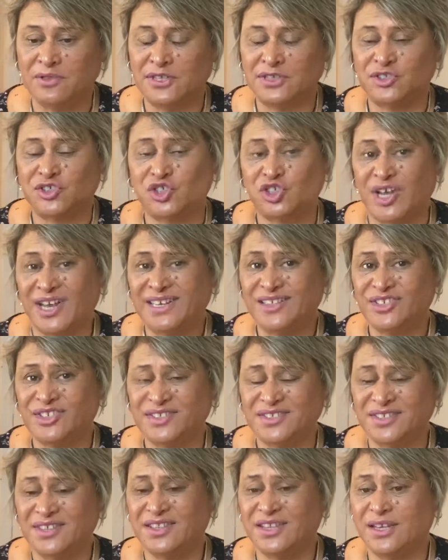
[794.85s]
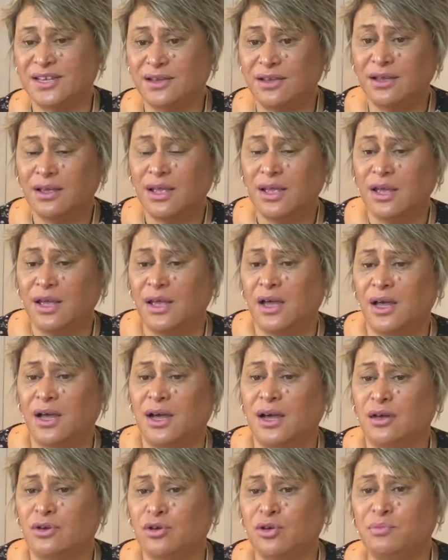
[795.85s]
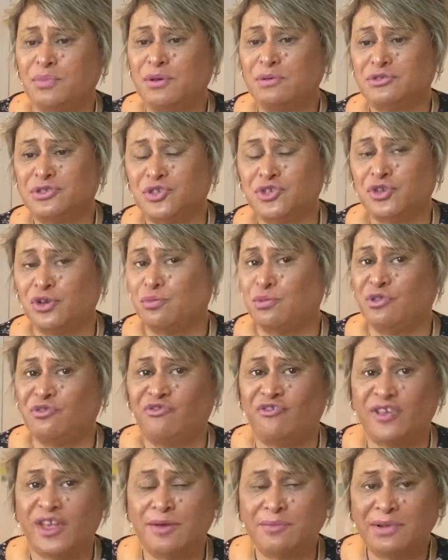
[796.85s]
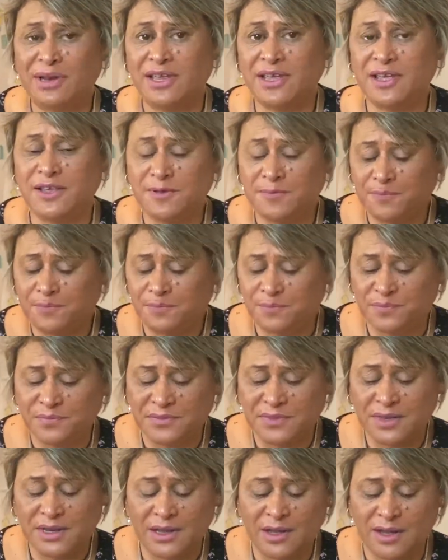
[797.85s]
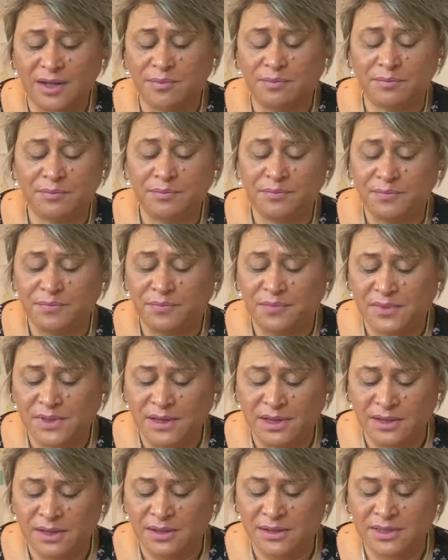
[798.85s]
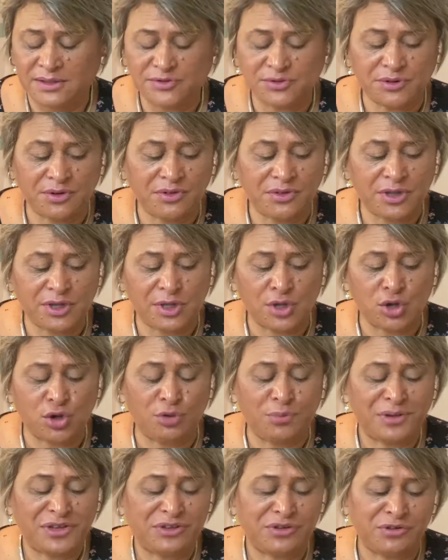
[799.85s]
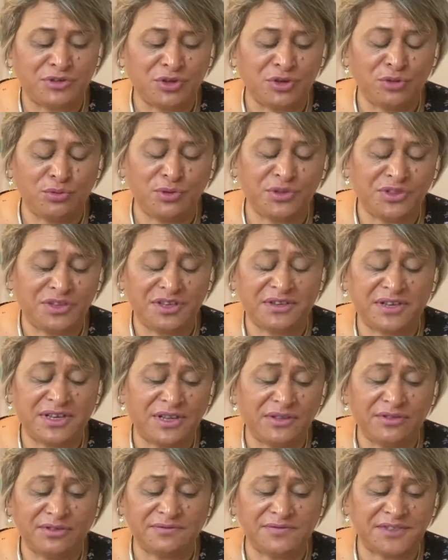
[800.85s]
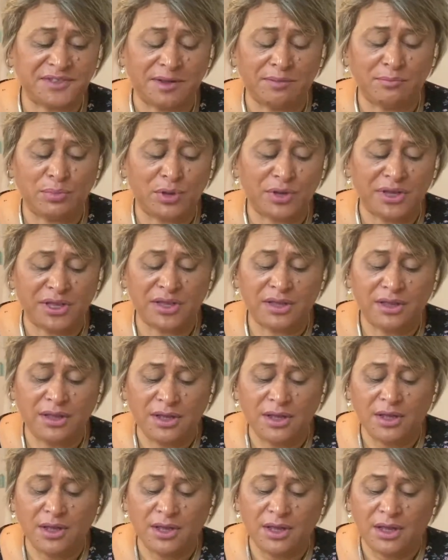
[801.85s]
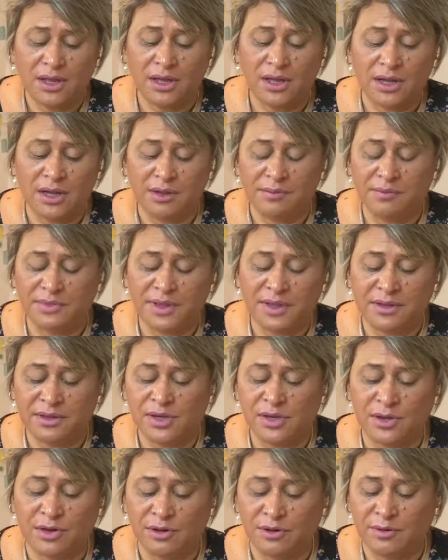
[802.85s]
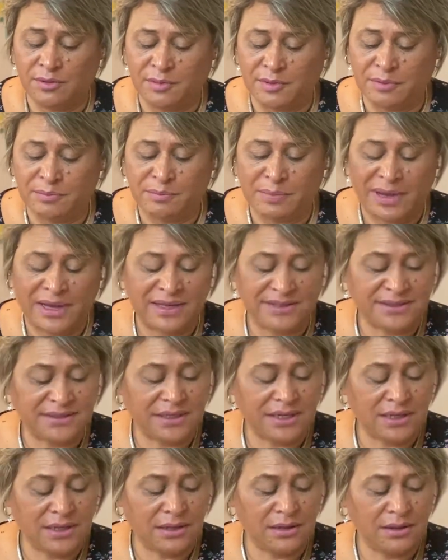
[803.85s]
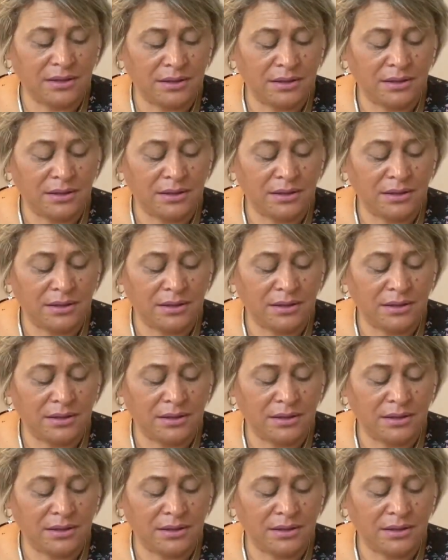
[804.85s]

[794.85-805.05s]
There's changes in there. Could be to do with family, that sort of thing. It could be to do with the death of somebody. That in passing.